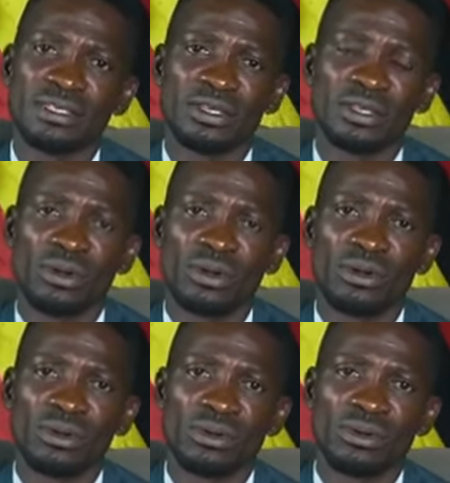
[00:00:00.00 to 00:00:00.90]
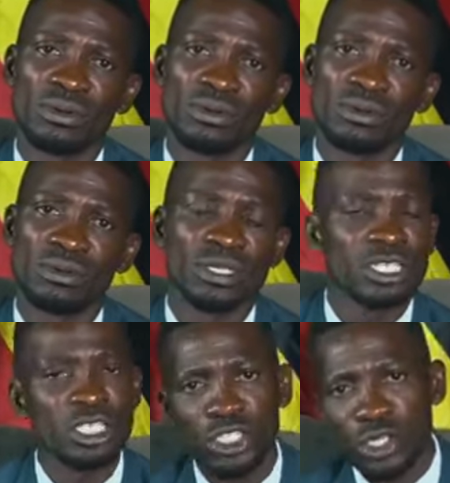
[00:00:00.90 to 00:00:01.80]
You know,
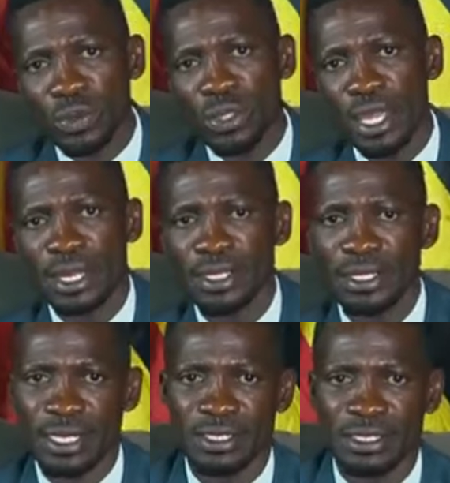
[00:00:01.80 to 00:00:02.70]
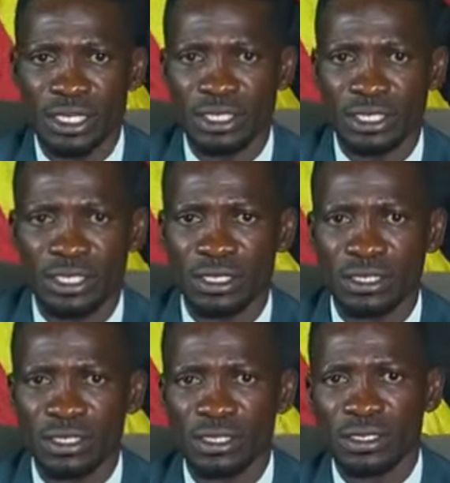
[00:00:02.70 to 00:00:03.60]
it is you, the elders, that
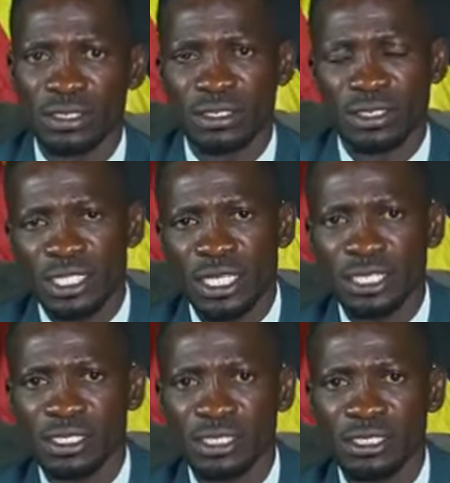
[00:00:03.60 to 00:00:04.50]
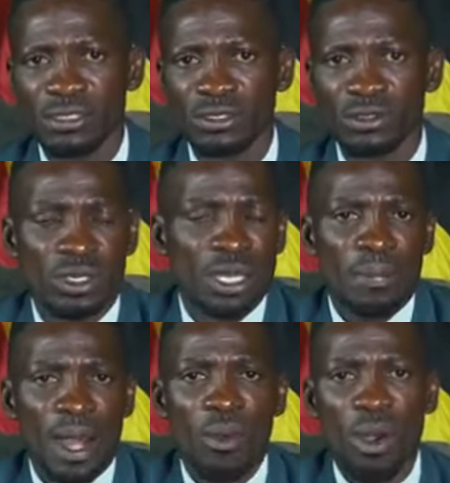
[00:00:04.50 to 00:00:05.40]
teach us to keep
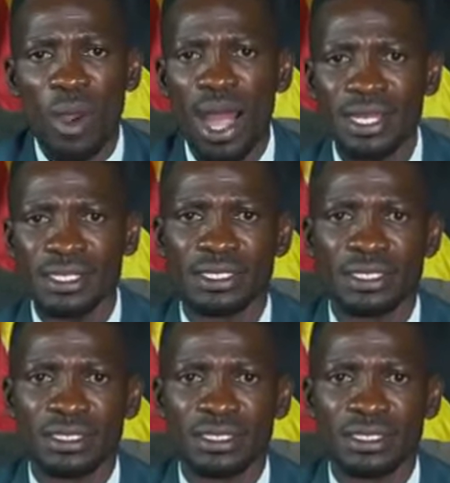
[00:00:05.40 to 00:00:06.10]
our word.